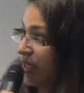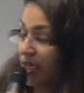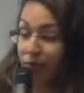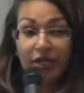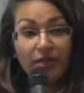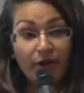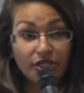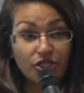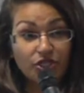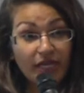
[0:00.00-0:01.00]
in
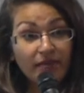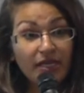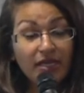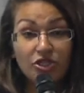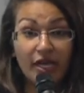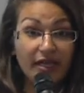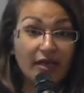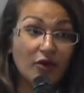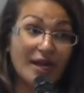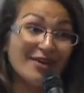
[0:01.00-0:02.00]
pre-departure training
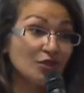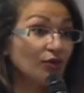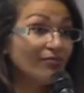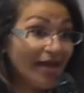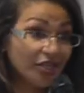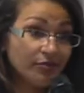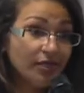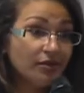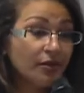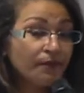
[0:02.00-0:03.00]
on household management,